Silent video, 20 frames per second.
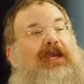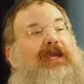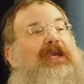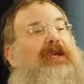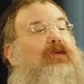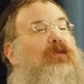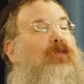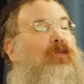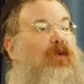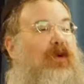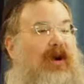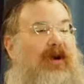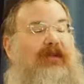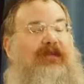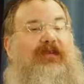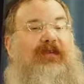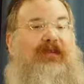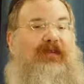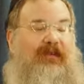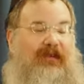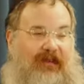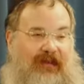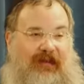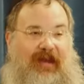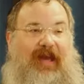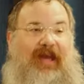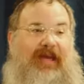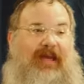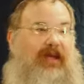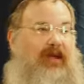he wasn't
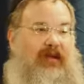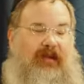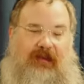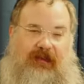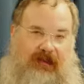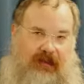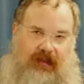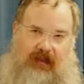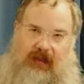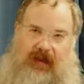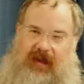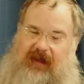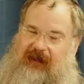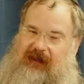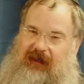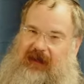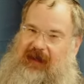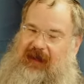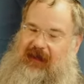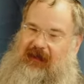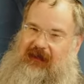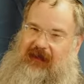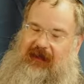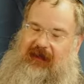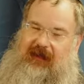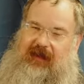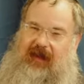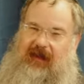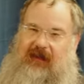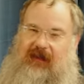saying, and this is the way it's very easy to
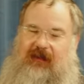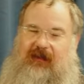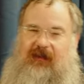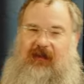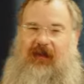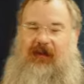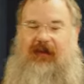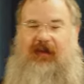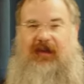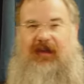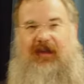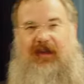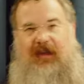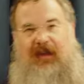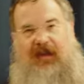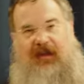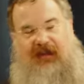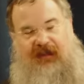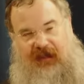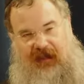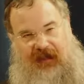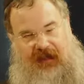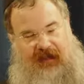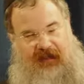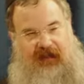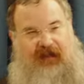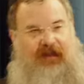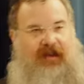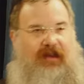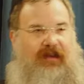take the story. It's very
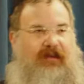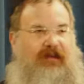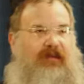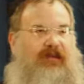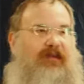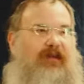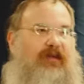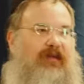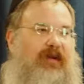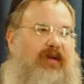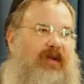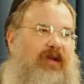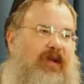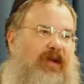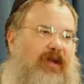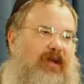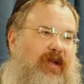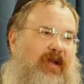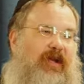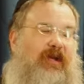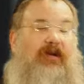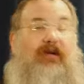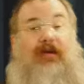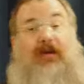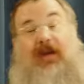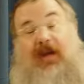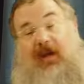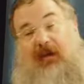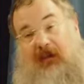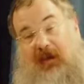easy to take the story like,
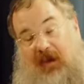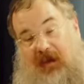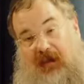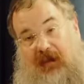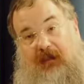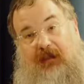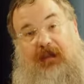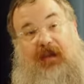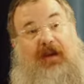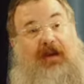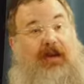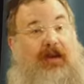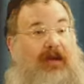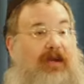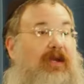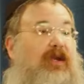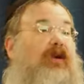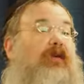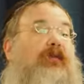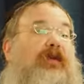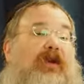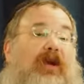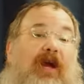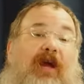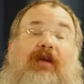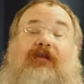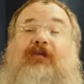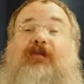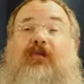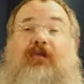okay, well, buddy, kill me.
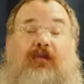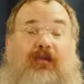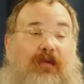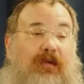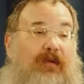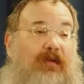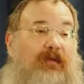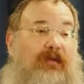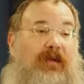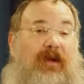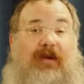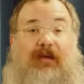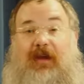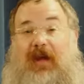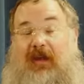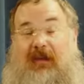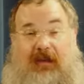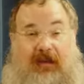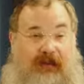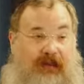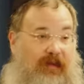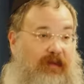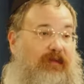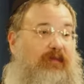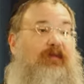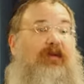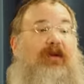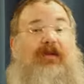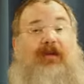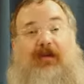I have two worlds. I'll, I'll leave
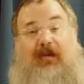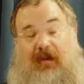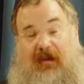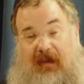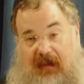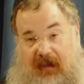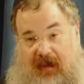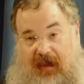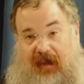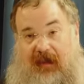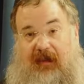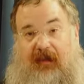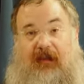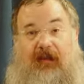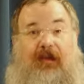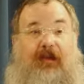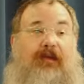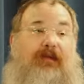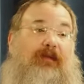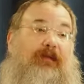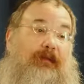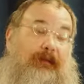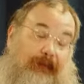this world or go to the other world.